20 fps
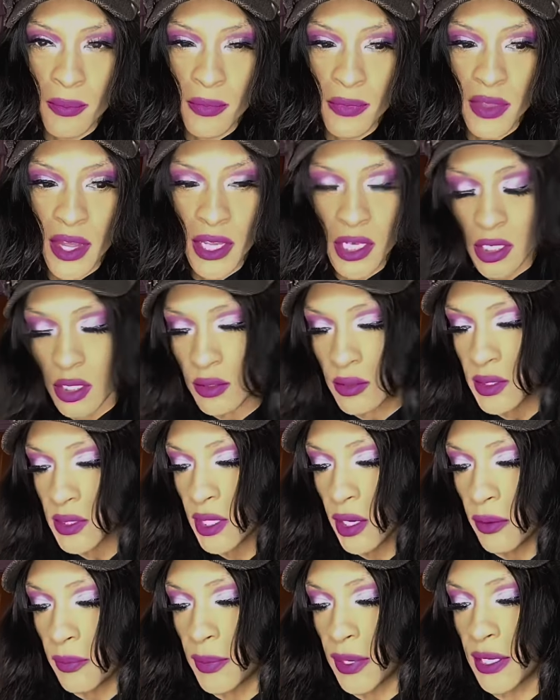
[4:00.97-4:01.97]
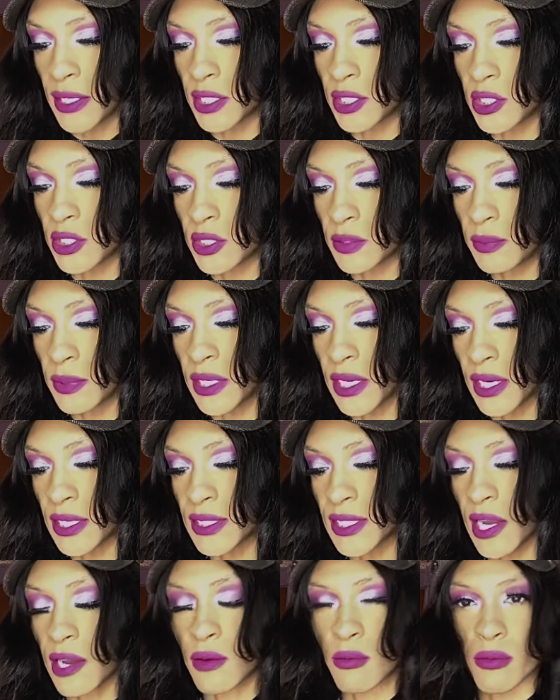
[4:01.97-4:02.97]
Thank you so much, because
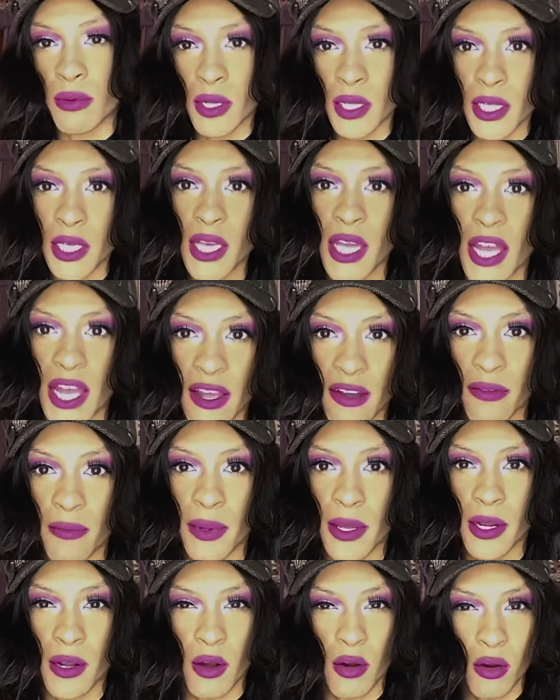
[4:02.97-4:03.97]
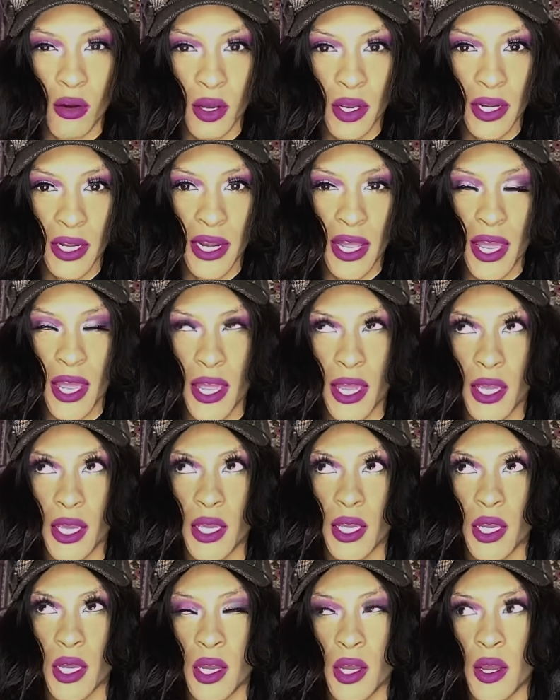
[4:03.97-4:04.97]
I really have been on a
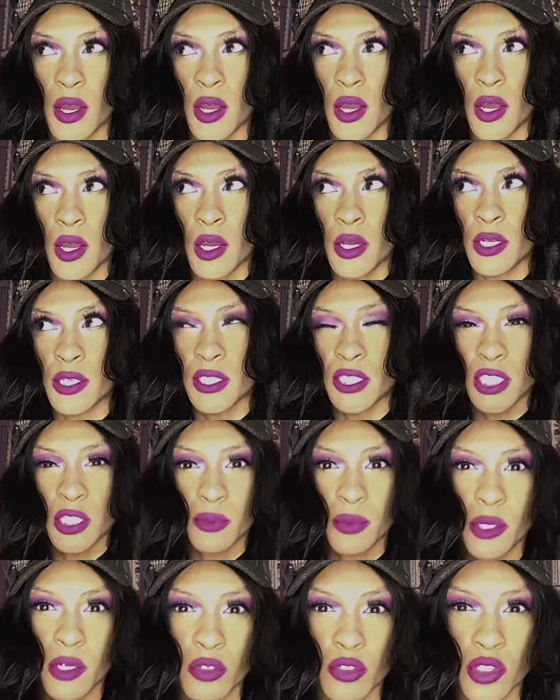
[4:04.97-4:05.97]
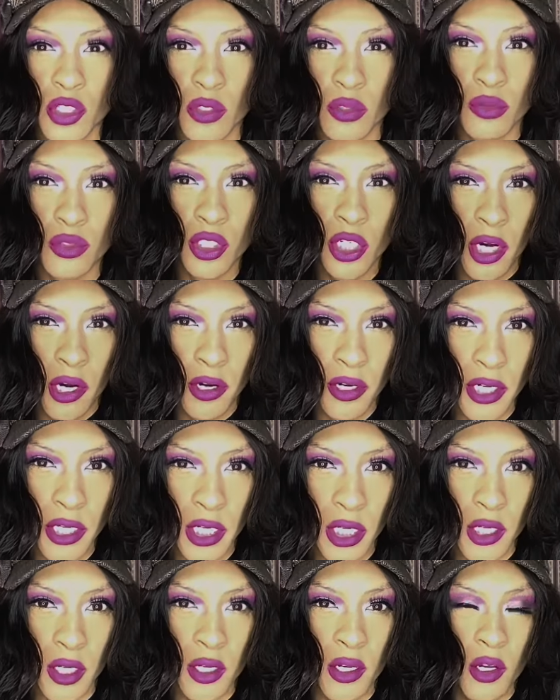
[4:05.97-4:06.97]
spiritual
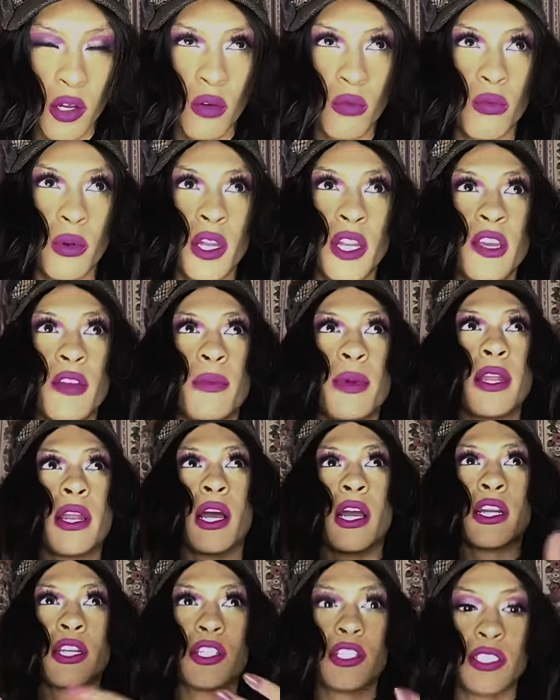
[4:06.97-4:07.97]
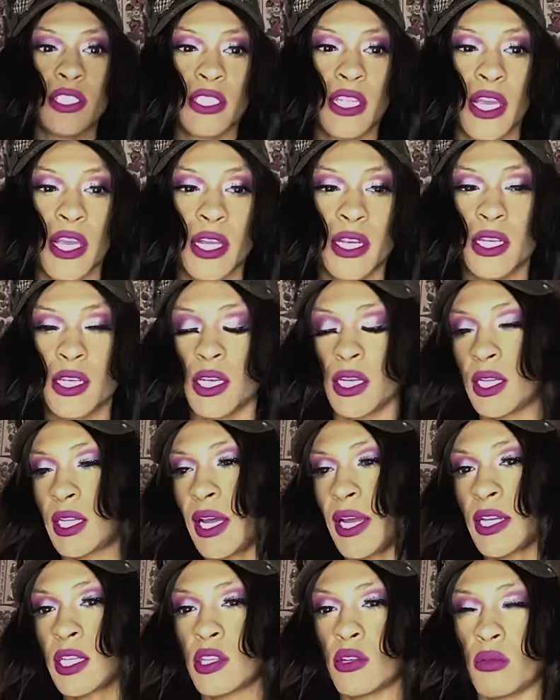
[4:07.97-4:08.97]
journey. Really been understanding
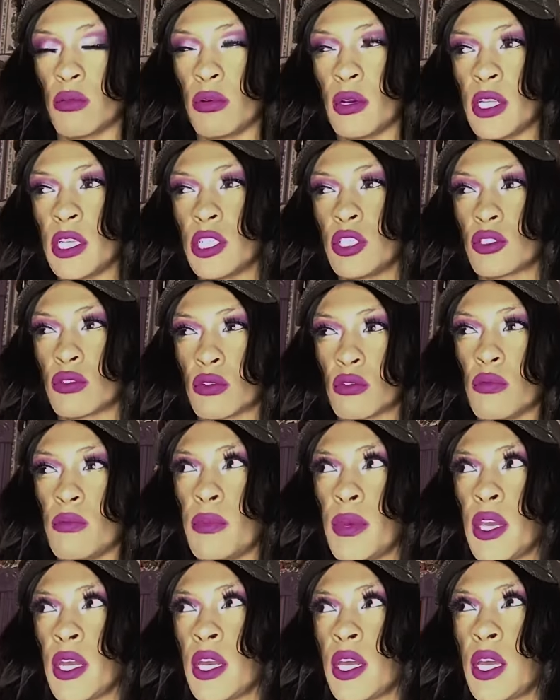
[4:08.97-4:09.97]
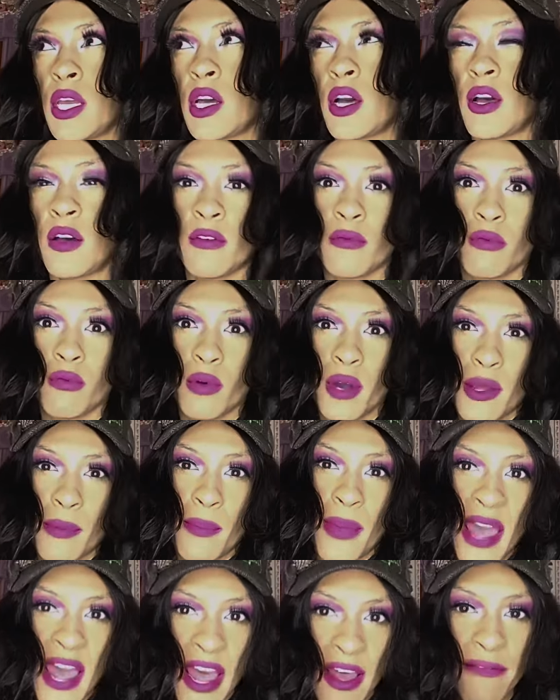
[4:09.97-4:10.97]
like the really true meaning of what
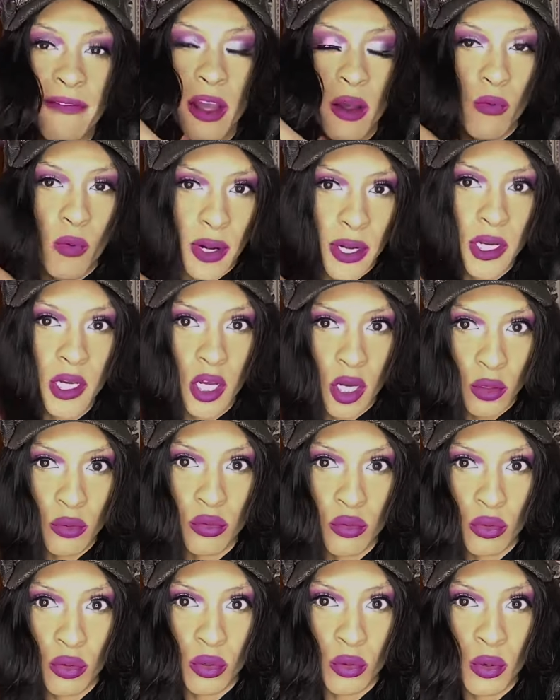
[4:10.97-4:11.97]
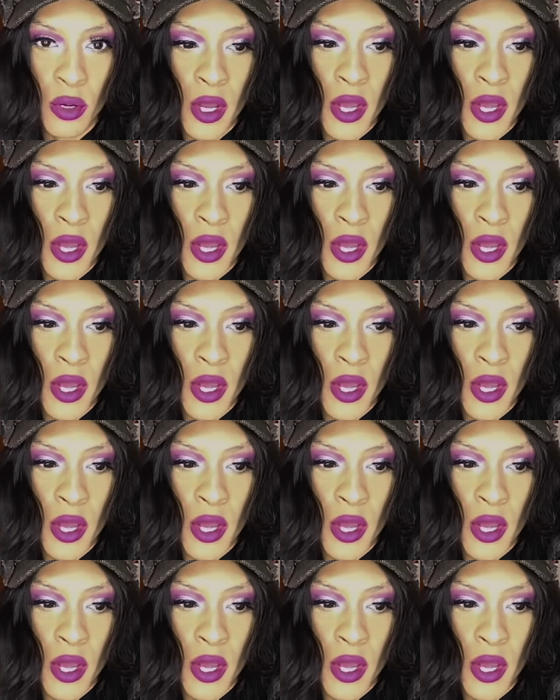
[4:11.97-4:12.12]
path I want to go through.